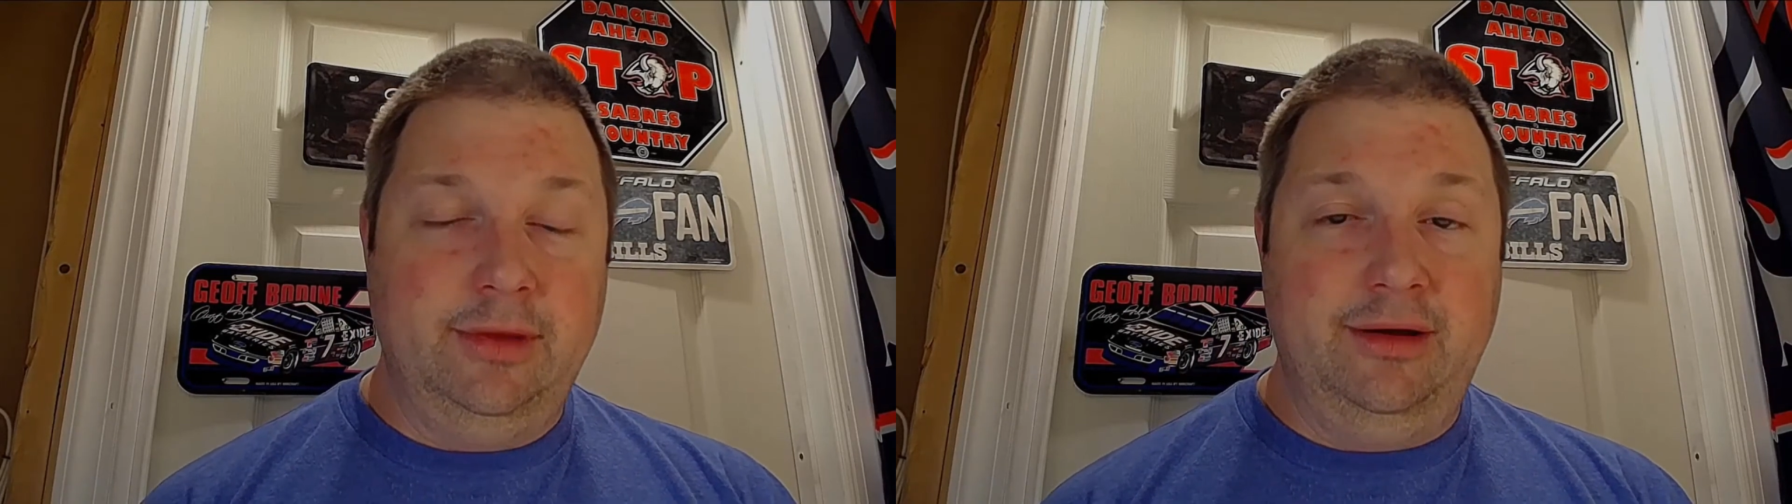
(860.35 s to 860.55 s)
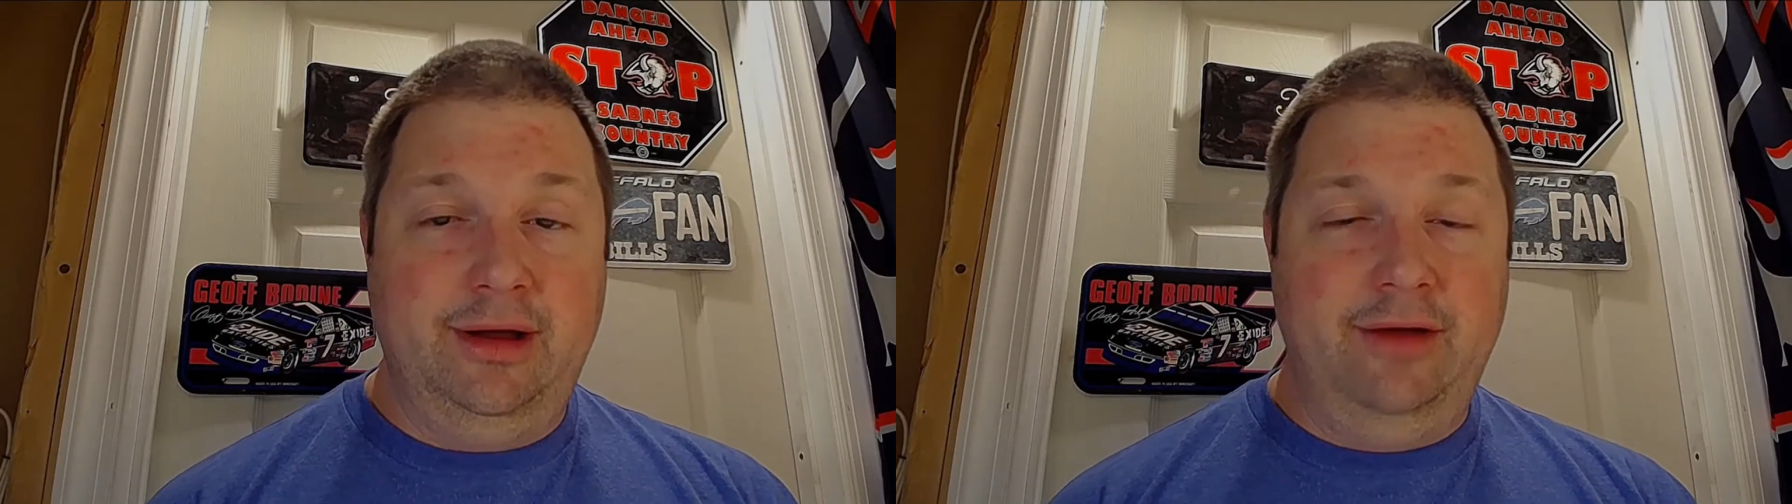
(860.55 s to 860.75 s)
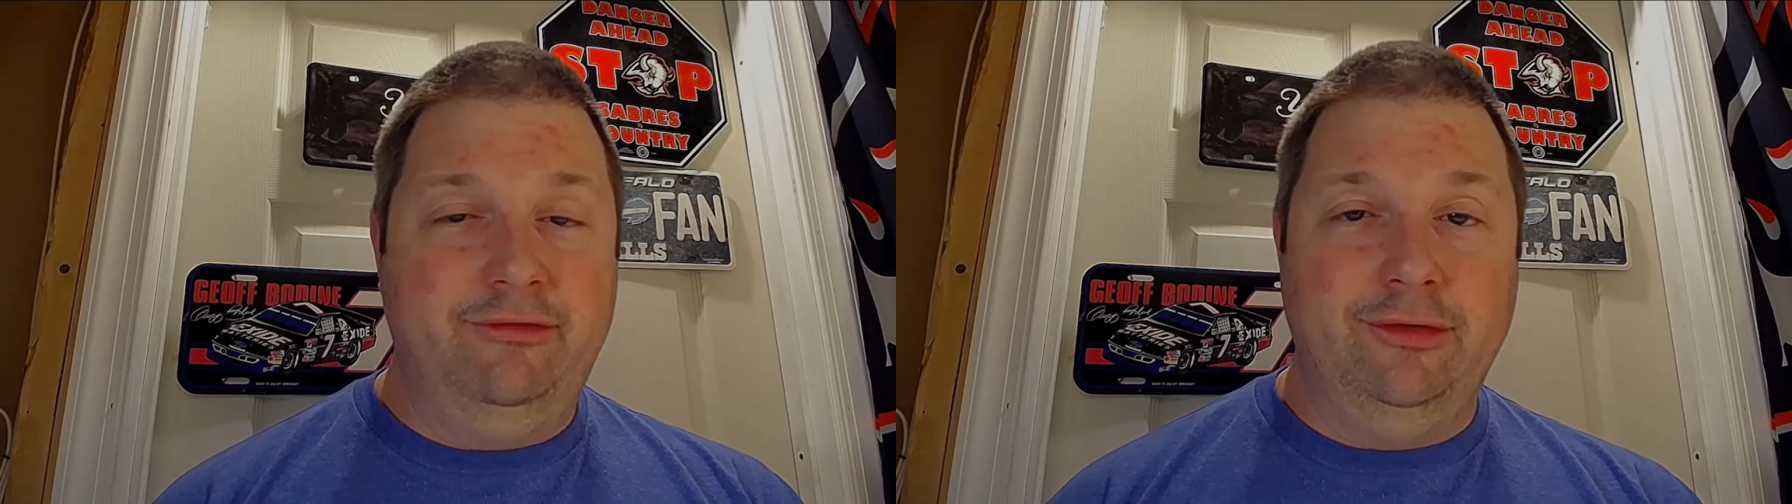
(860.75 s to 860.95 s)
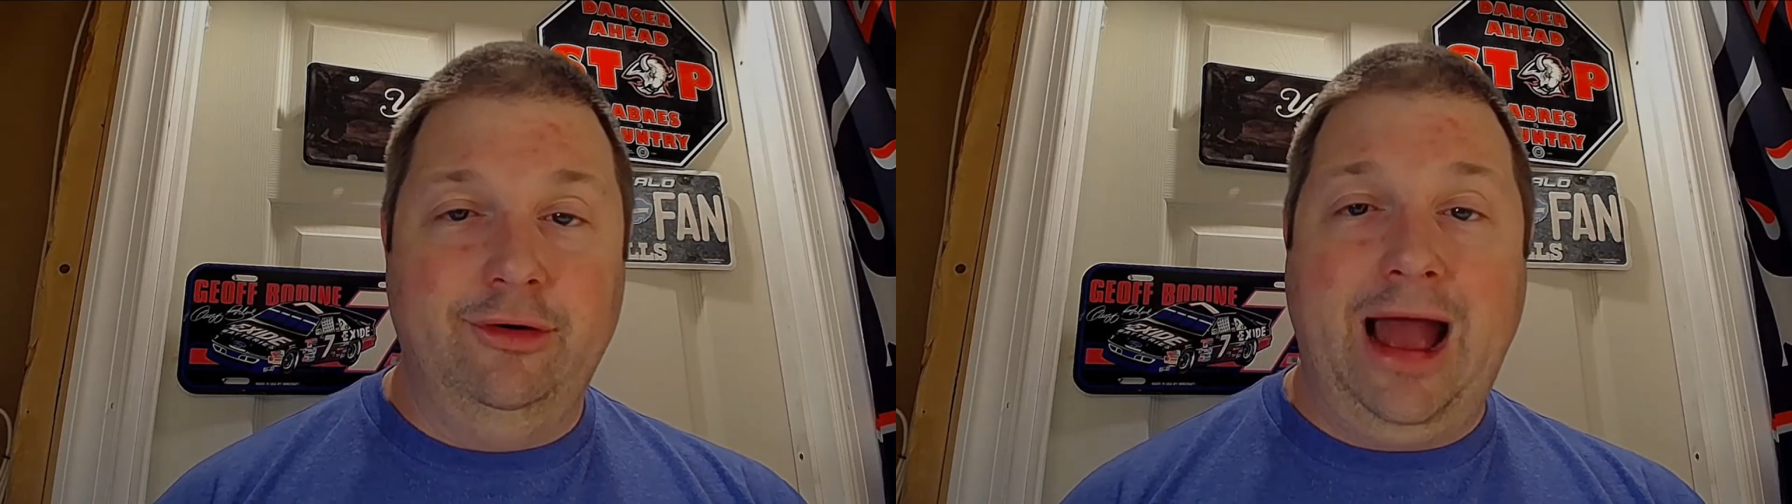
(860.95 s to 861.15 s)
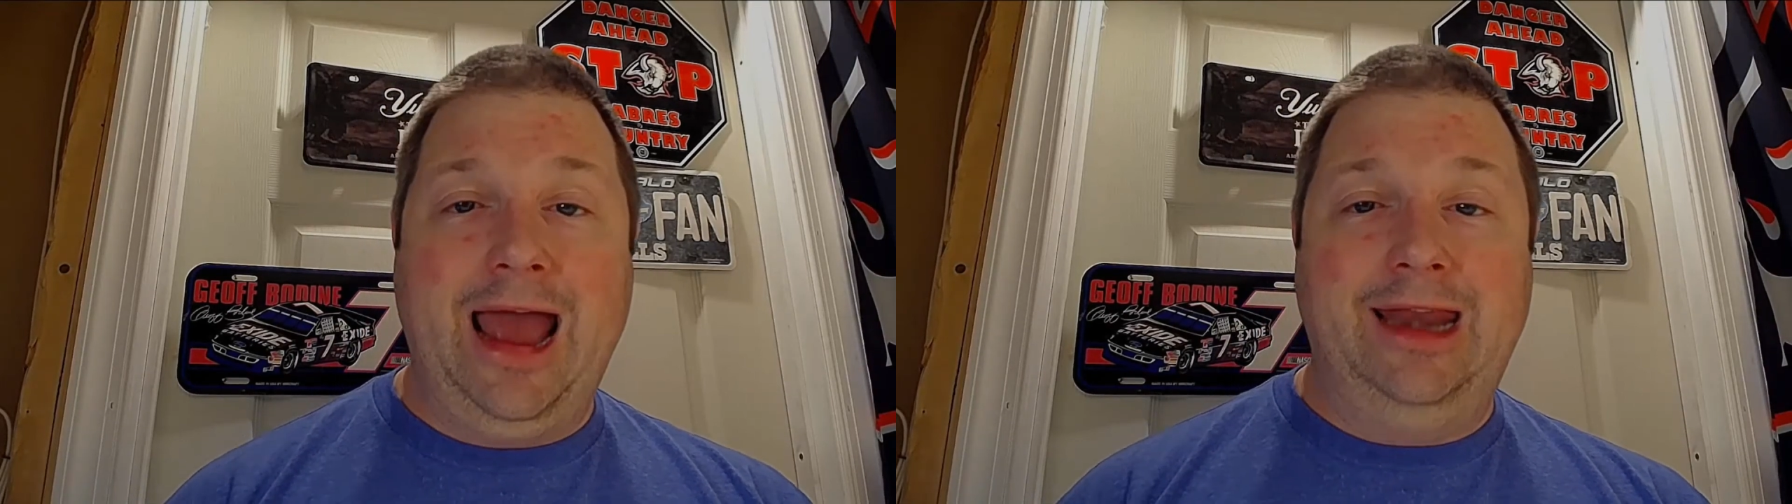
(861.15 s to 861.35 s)
a
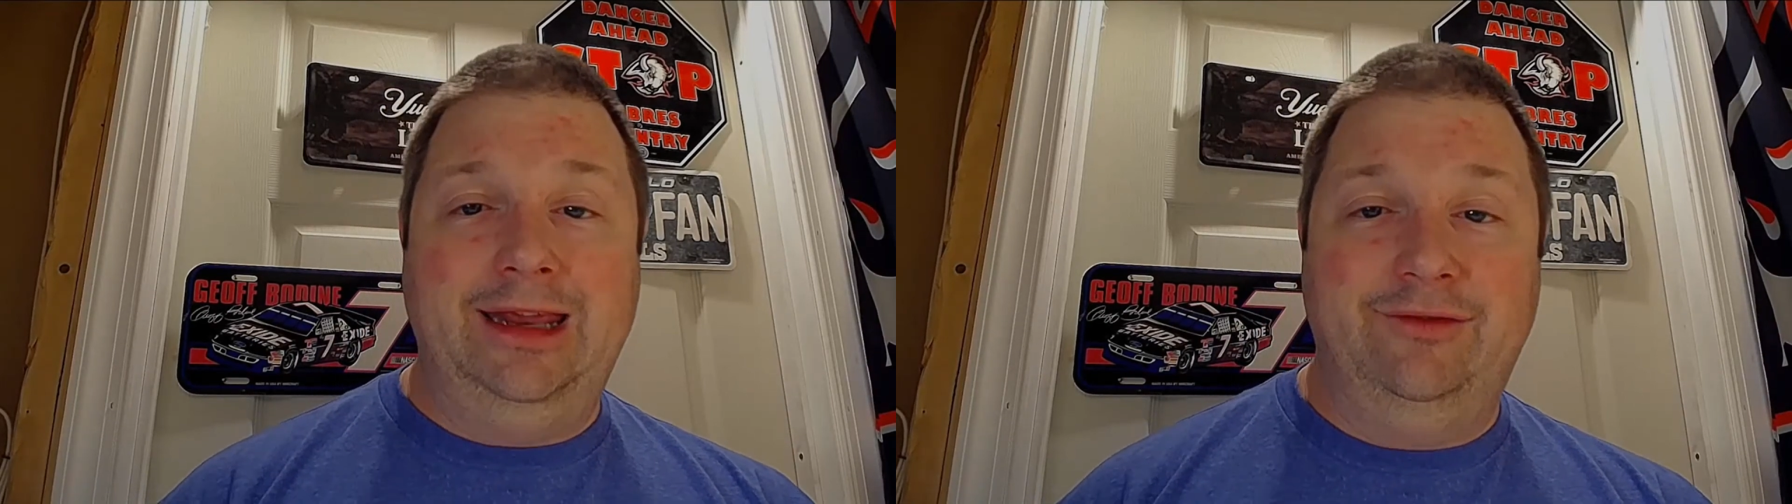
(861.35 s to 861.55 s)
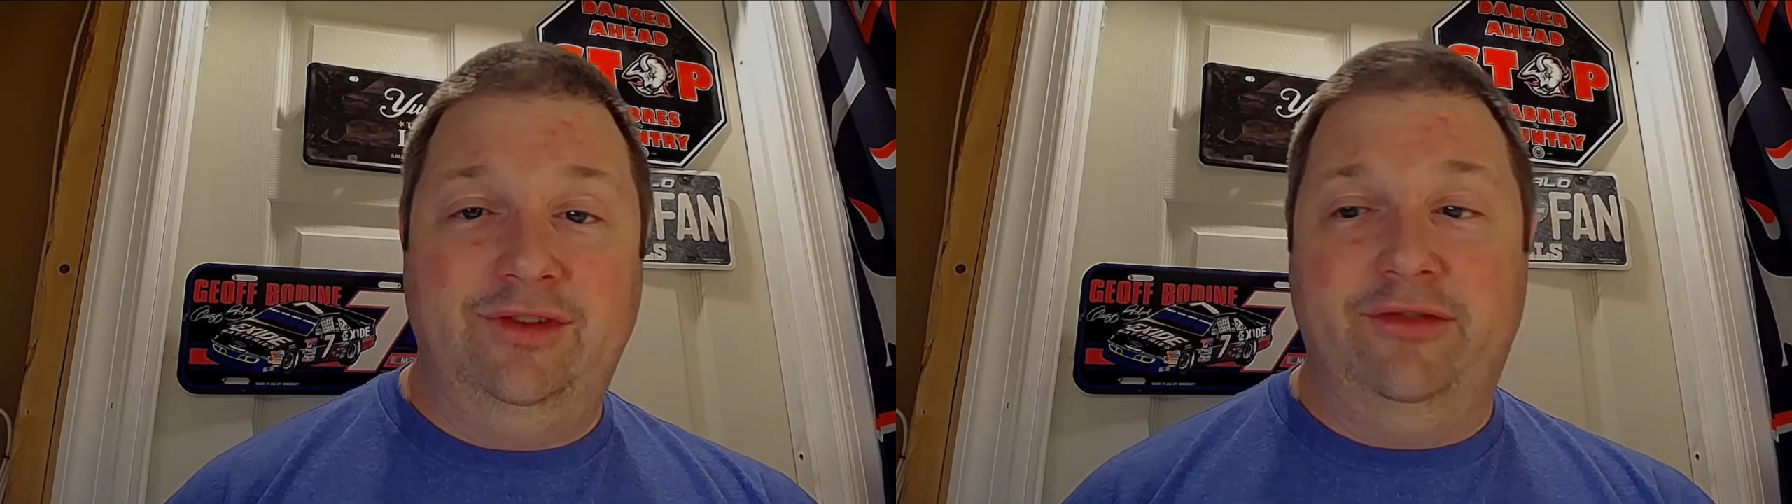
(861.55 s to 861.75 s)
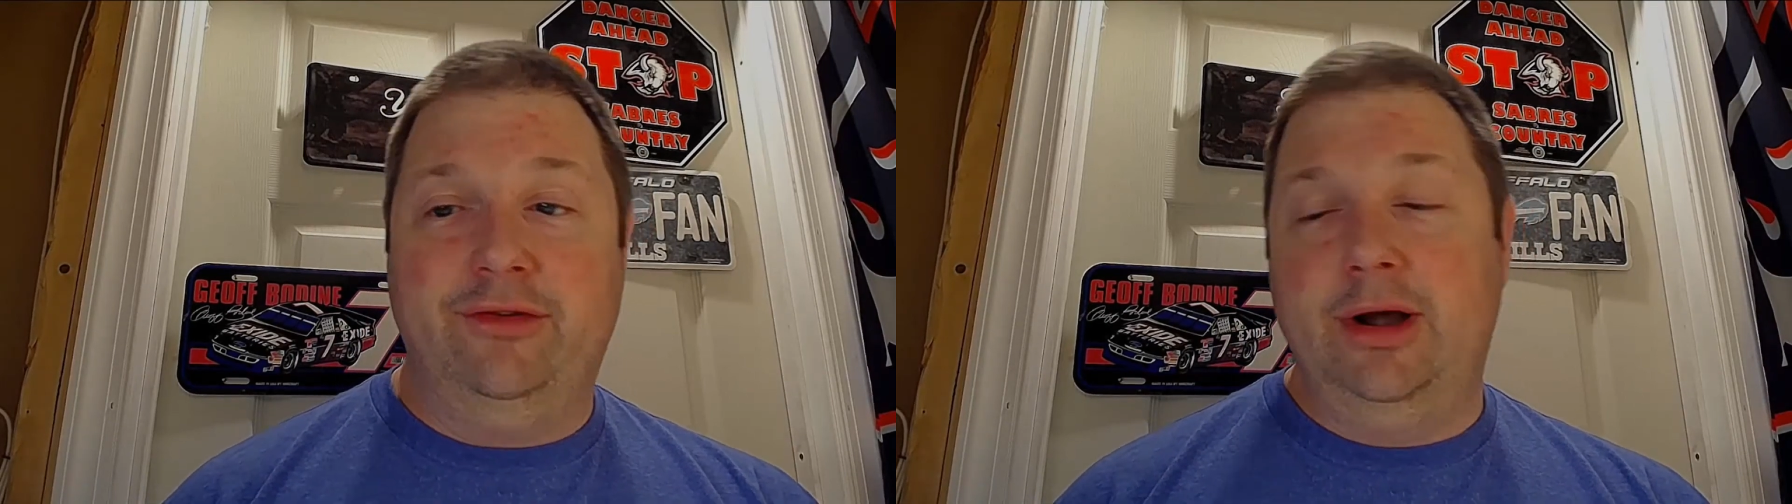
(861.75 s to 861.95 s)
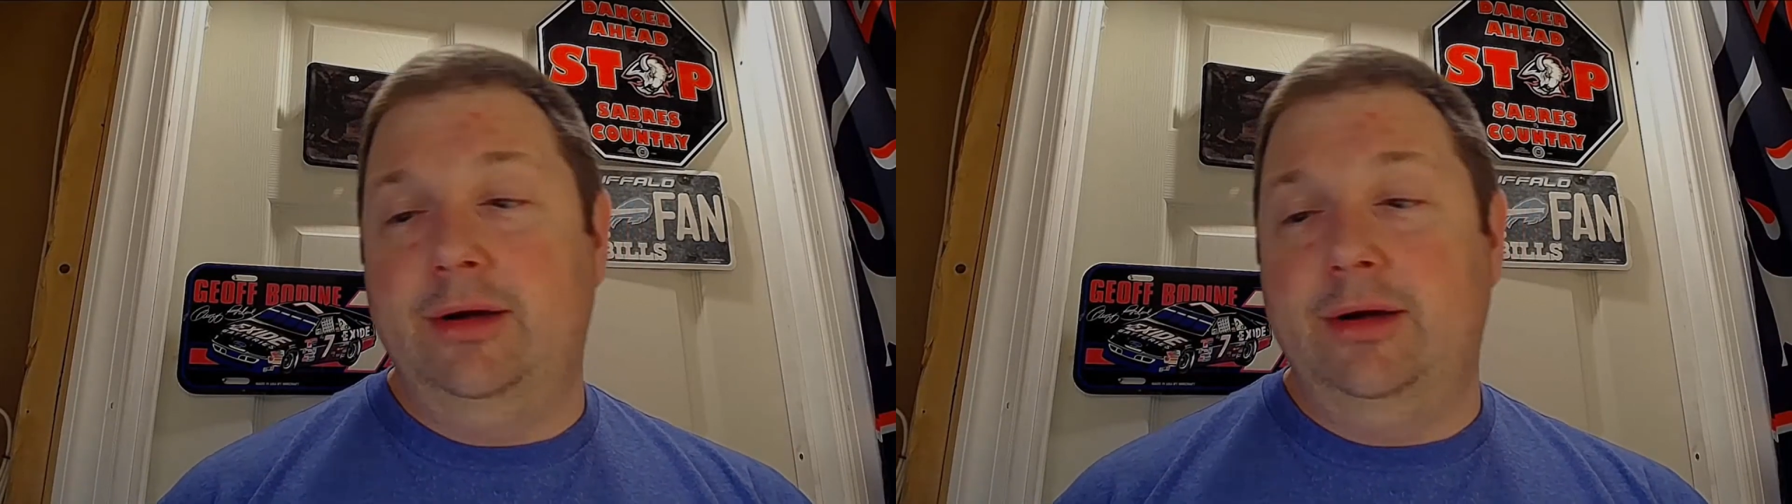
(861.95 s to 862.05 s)
variety of different